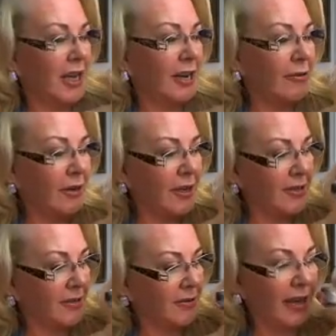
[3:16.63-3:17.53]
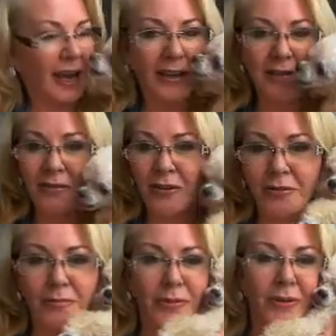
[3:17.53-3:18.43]
Aries
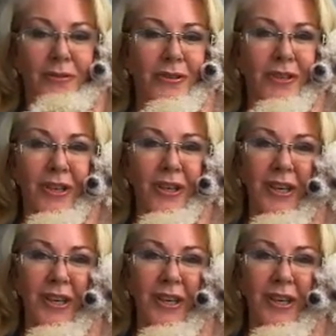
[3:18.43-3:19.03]
Astro Pooch